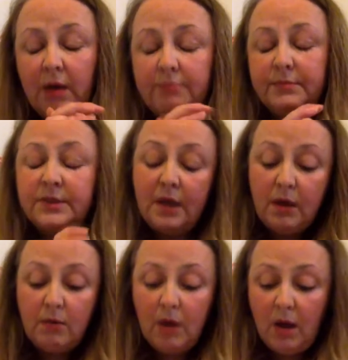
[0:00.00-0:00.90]

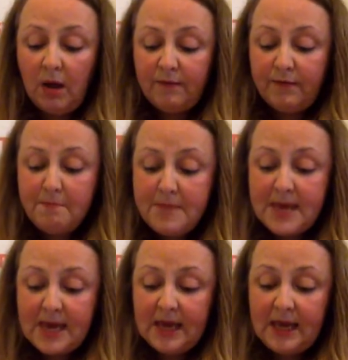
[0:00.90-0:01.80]
So for
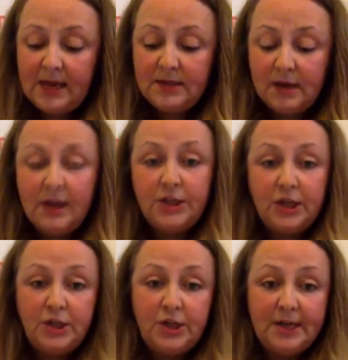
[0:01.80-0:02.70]
me,
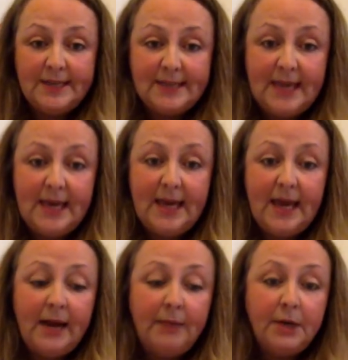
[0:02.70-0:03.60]
digestion is key,
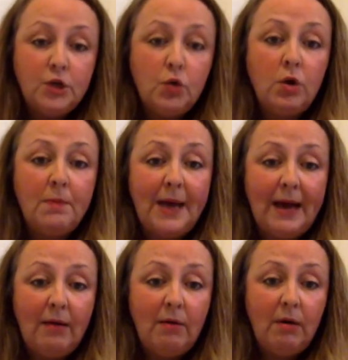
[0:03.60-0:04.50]
and I'm going to talk
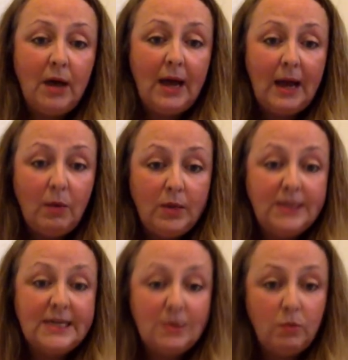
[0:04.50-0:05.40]
about how we
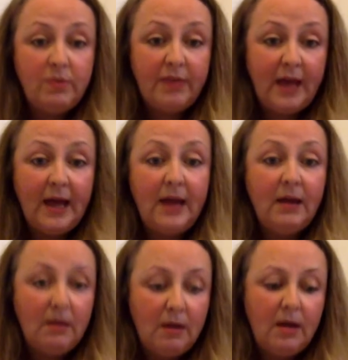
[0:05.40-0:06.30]
deal with that
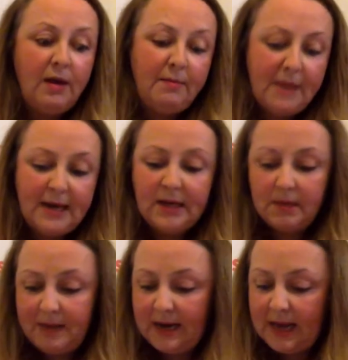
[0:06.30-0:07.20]
a little
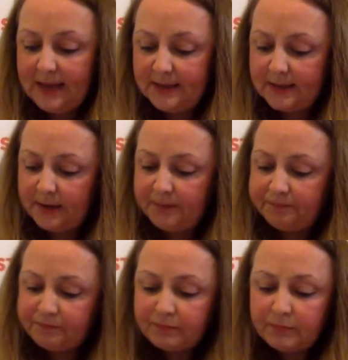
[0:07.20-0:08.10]
bit later.
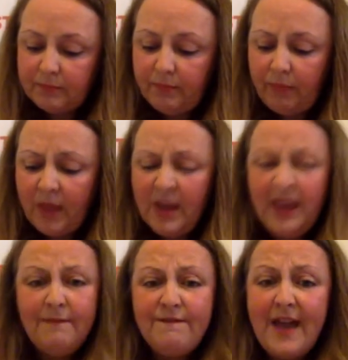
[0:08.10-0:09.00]

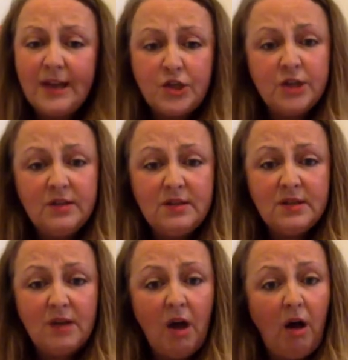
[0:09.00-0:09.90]

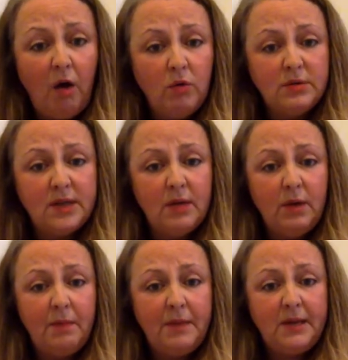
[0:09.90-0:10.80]
Infections are also
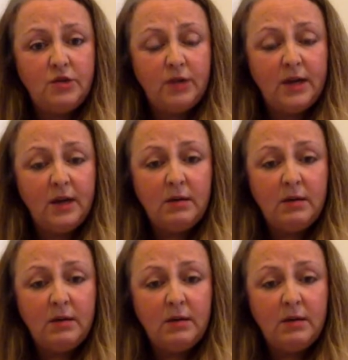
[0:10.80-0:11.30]
a big trigger.